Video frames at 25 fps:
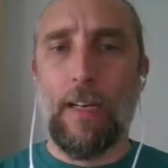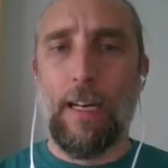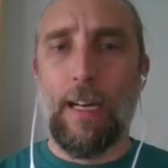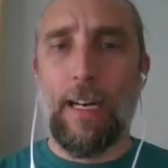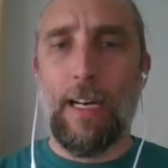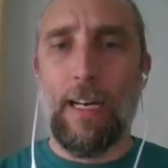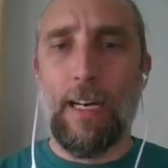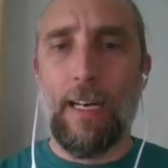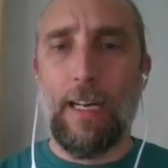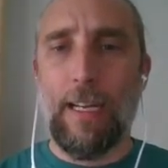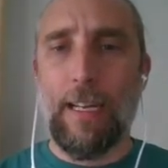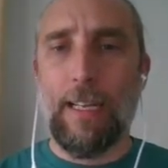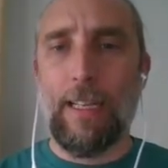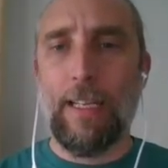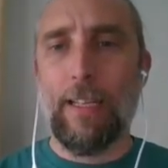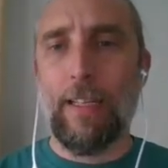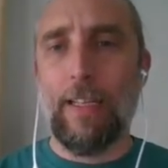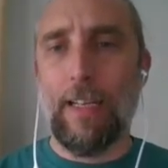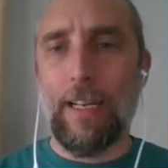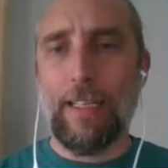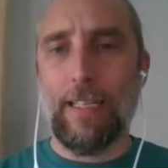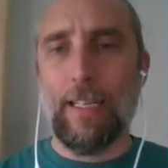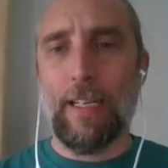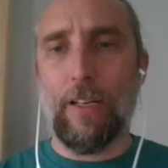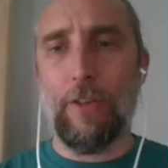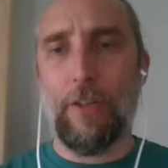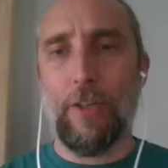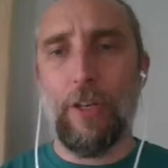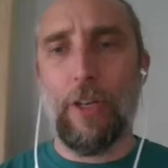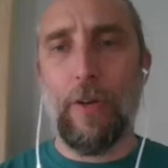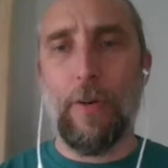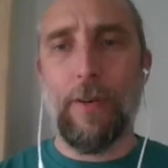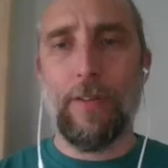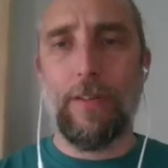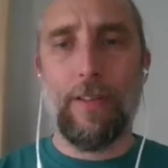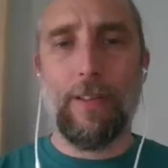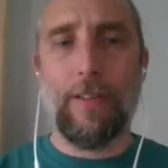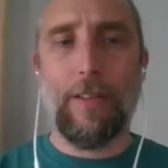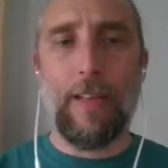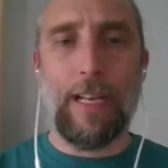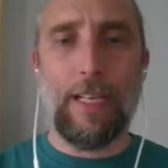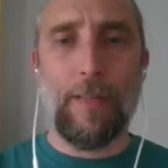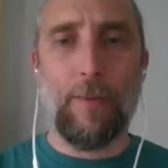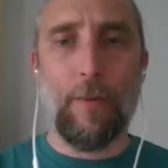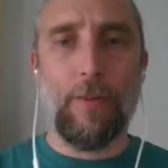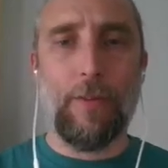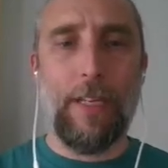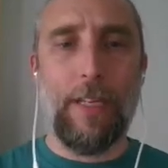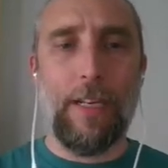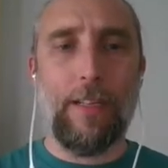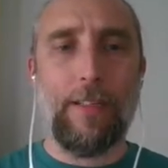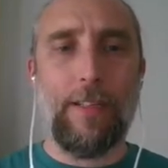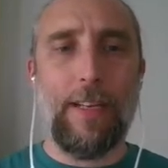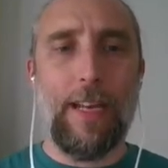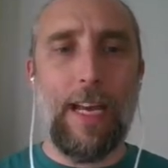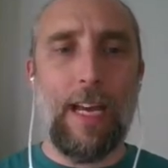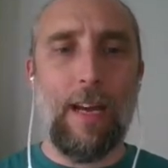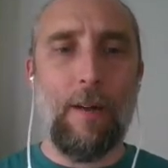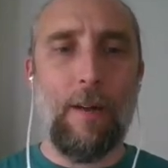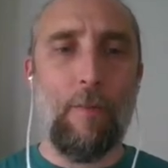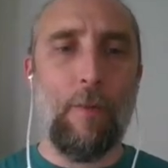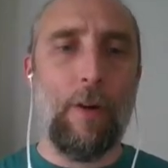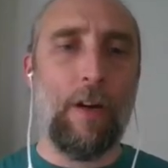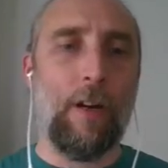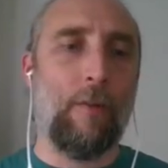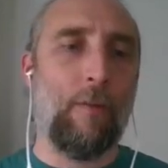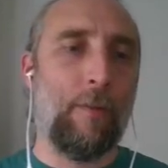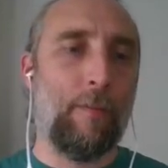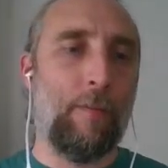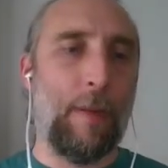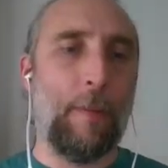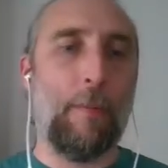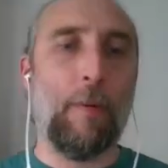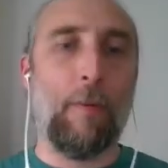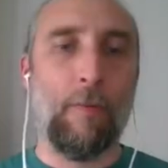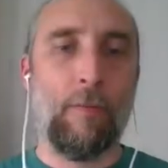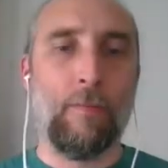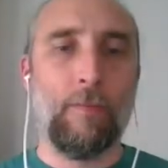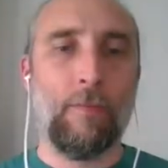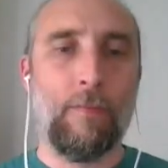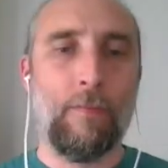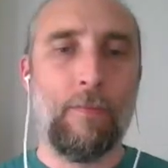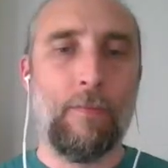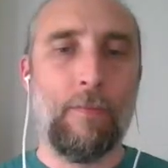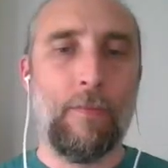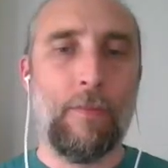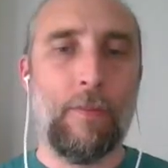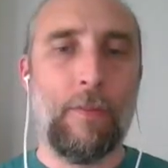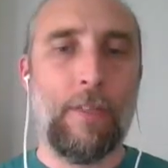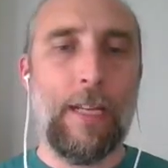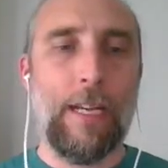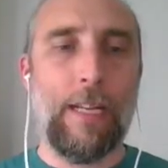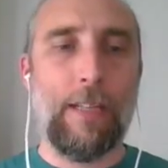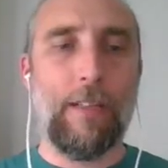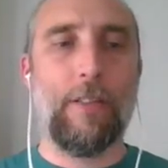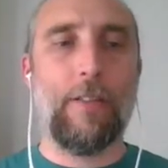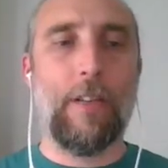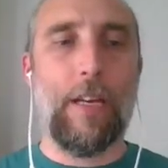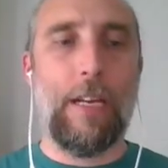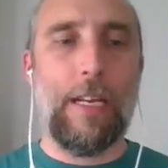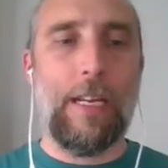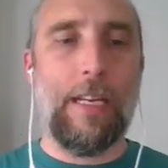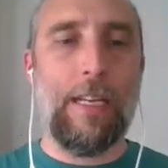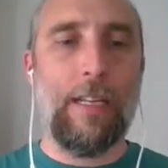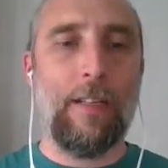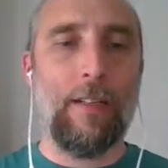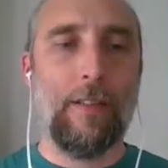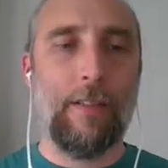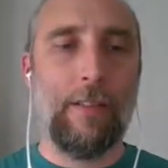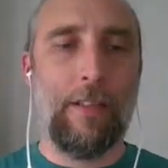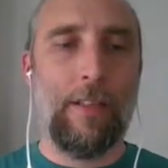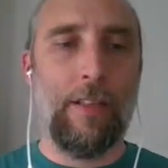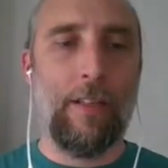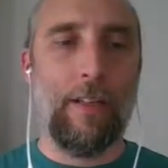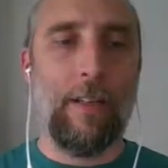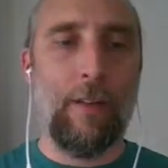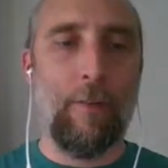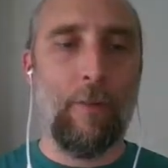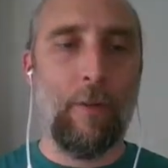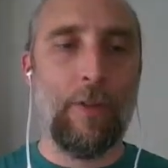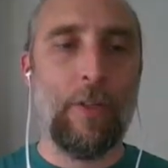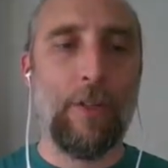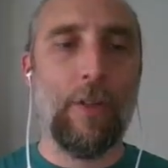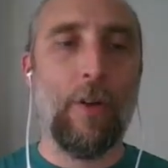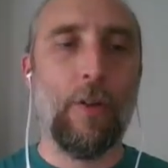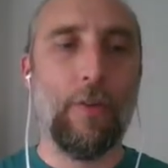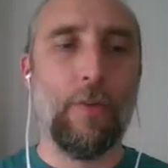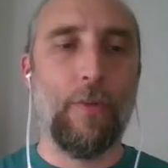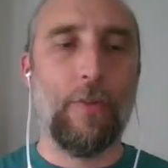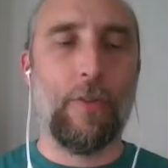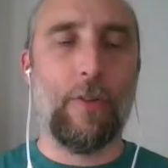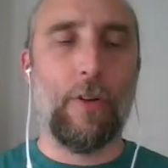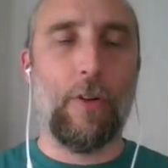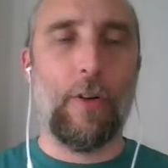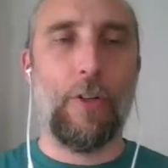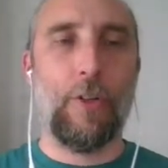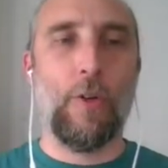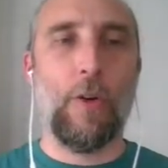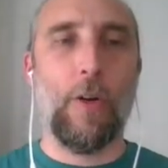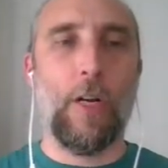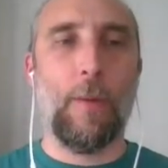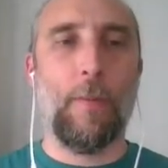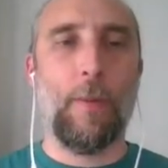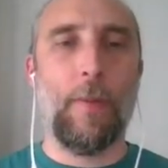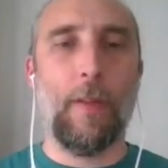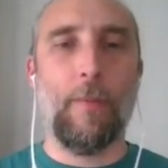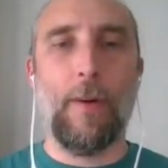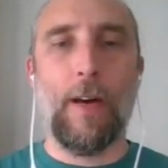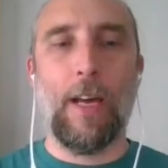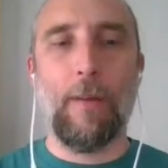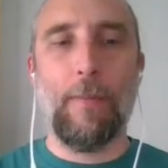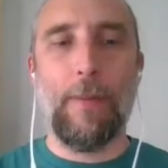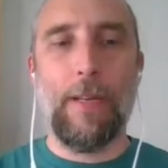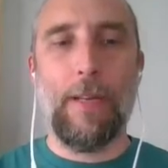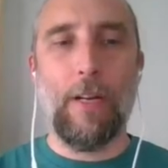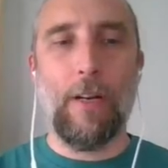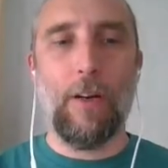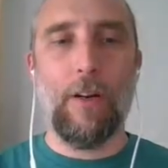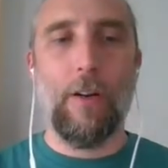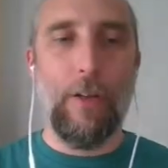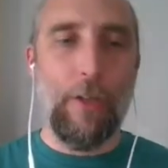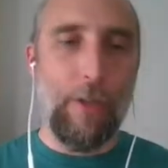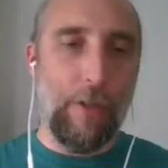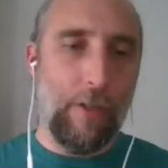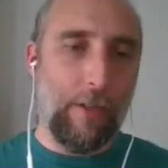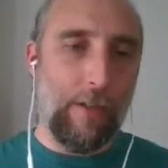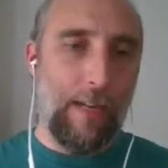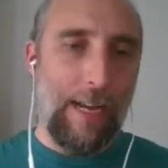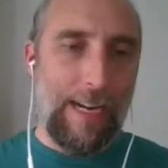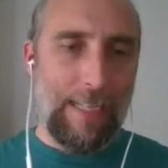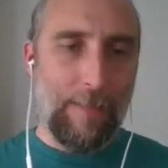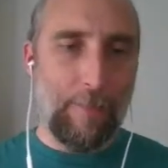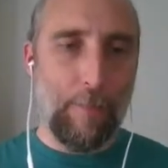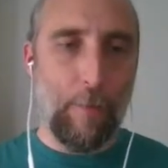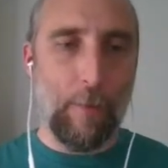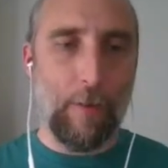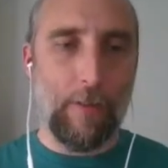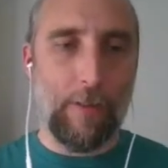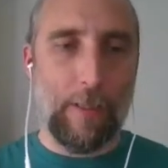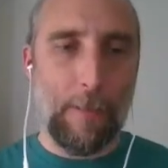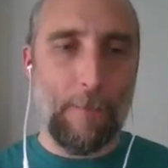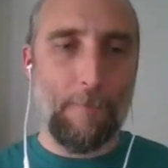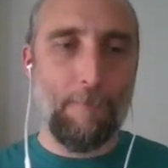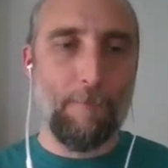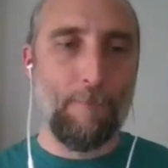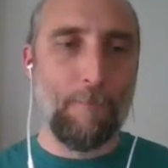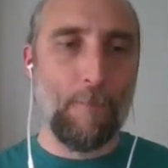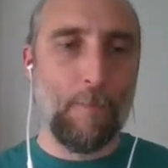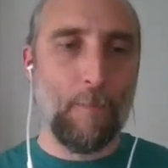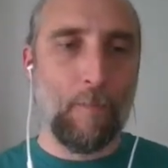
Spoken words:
And then the last thing I'll show you is this export data tab where when people take the study, the results will start showing up in the bottom here and you can export them.